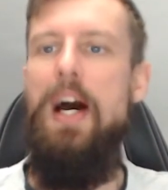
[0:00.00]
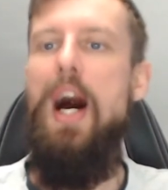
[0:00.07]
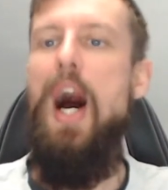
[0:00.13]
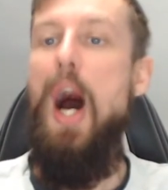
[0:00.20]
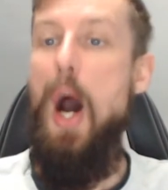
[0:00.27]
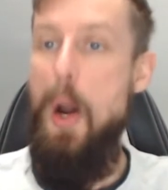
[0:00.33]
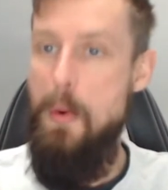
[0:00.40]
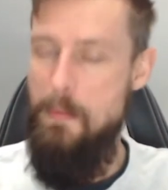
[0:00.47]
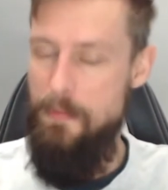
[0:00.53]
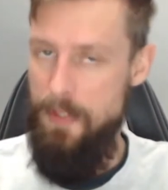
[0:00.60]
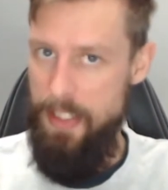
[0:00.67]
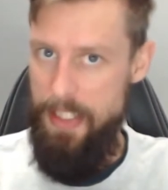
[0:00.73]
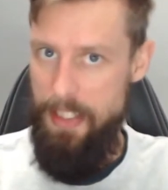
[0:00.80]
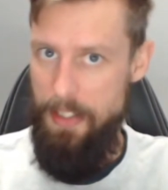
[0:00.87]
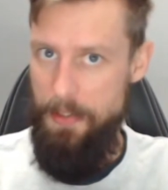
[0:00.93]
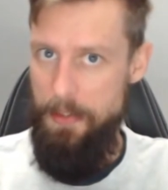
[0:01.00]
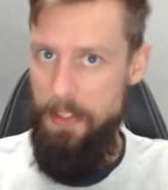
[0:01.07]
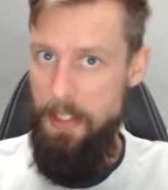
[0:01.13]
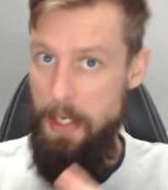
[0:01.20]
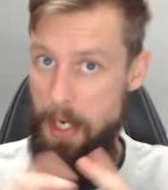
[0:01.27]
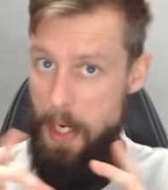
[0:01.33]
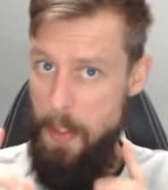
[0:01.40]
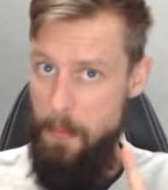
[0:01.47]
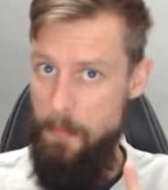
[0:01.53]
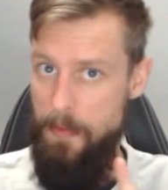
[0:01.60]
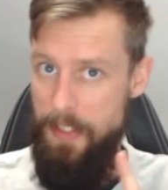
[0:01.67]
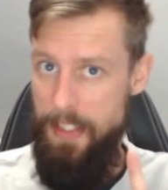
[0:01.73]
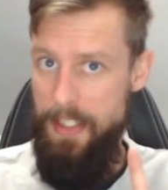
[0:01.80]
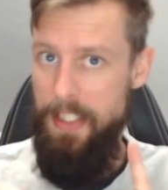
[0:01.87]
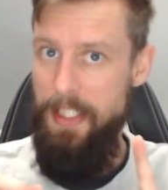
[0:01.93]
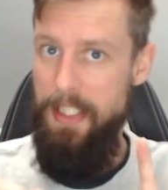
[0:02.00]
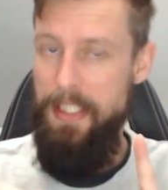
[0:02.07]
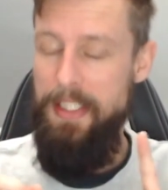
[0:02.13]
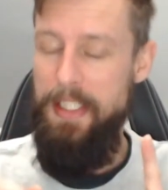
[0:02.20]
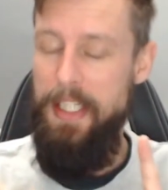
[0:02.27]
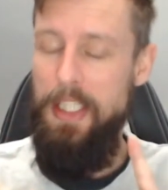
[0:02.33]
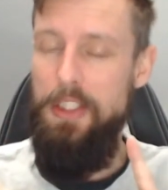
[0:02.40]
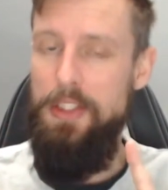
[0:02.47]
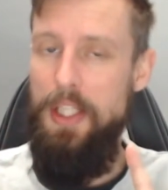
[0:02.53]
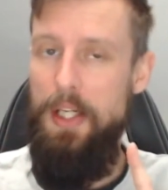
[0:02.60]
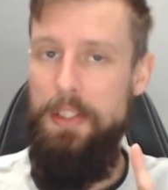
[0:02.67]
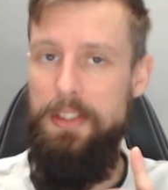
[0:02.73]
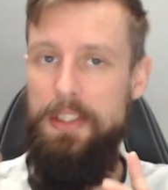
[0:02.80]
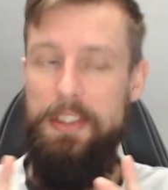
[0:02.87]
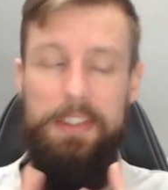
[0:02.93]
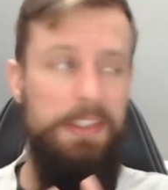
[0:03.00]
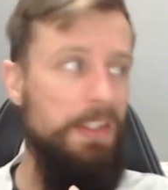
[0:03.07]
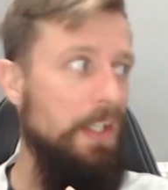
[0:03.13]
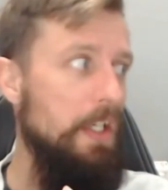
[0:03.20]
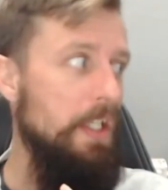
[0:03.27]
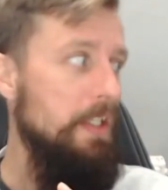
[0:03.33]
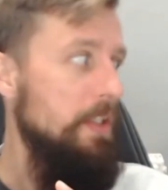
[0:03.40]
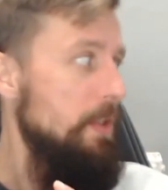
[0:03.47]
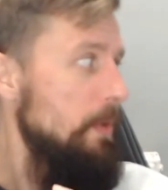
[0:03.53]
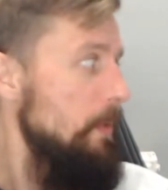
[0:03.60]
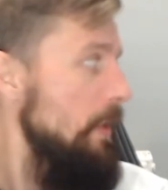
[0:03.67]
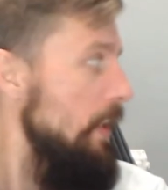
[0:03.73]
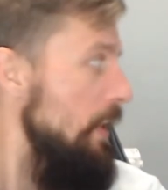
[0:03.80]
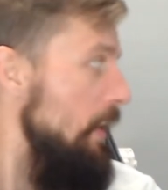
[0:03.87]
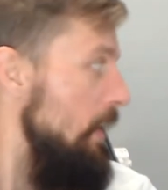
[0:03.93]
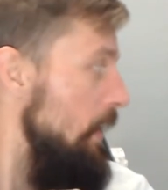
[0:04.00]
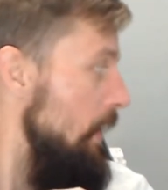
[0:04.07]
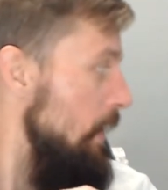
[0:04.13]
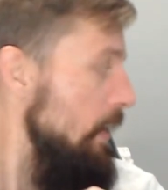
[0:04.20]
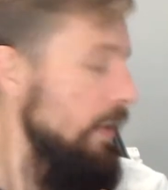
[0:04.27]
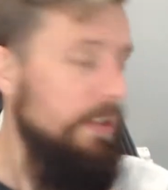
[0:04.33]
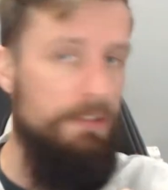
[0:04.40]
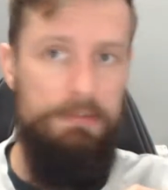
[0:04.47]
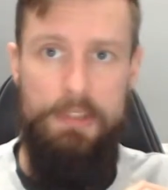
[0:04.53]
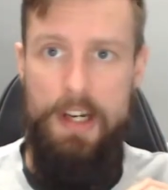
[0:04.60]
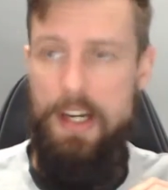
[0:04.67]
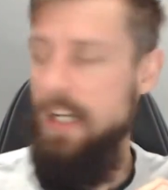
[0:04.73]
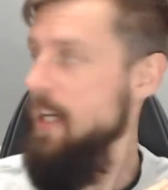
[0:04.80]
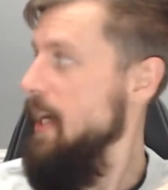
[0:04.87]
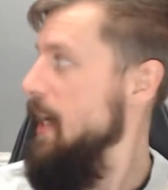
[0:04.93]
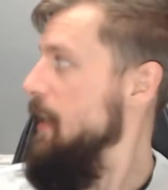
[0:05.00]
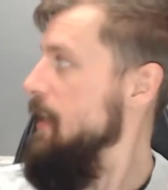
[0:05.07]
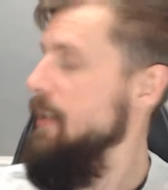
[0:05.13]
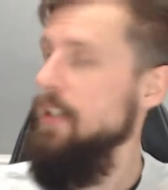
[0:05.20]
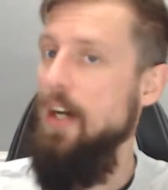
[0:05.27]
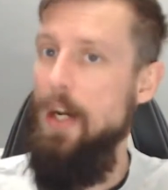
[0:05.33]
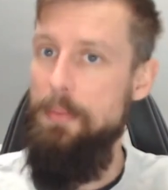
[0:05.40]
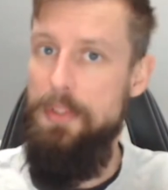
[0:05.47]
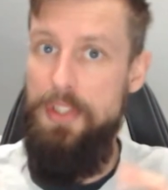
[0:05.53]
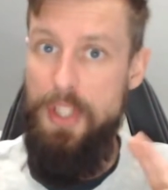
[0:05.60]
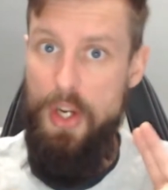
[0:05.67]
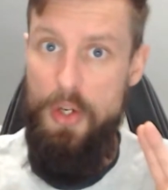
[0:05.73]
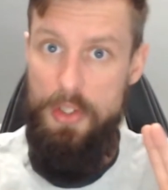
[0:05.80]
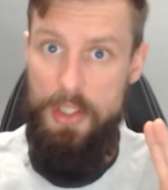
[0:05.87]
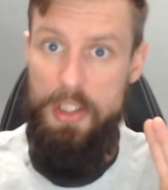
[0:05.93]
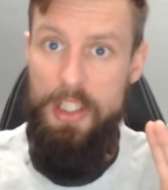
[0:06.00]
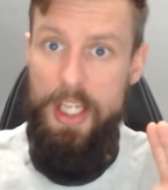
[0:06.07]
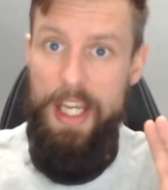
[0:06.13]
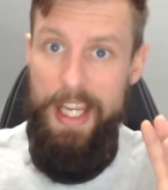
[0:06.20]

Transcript: Hopefully, though, hopefully the kids don't decide to riot anytime soon.